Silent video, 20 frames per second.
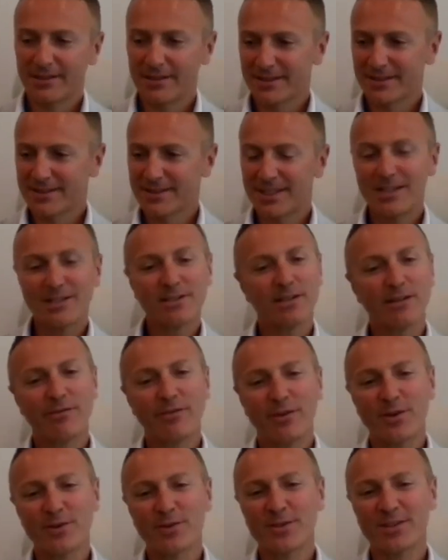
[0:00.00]
since the
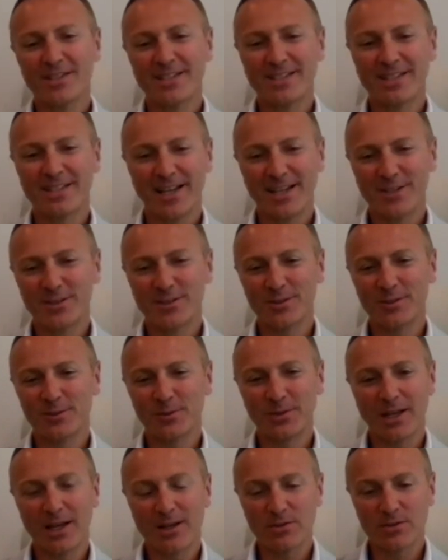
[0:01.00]
first installation in
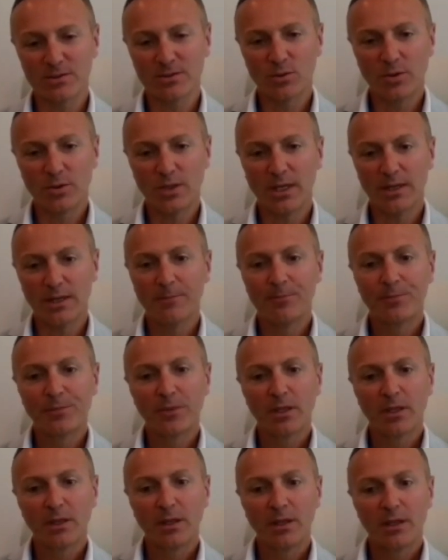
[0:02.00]
2003,
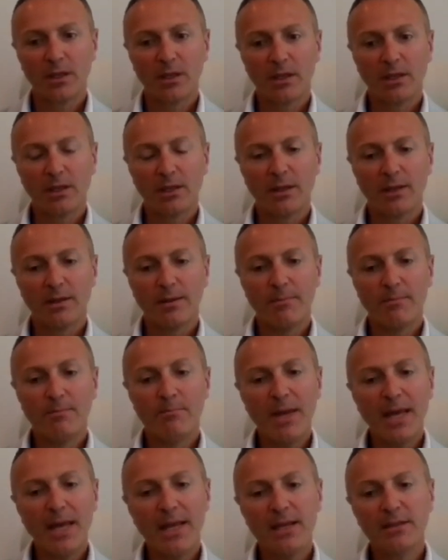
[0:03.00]

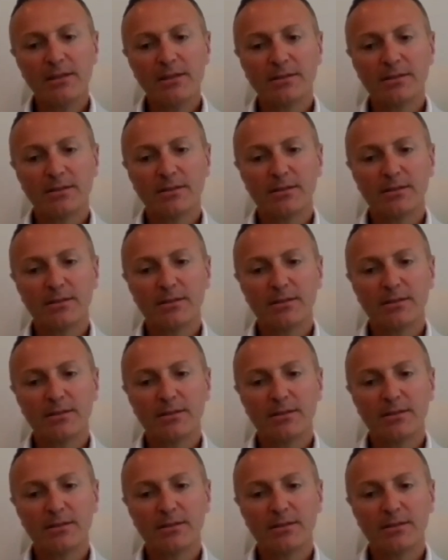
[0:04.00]
made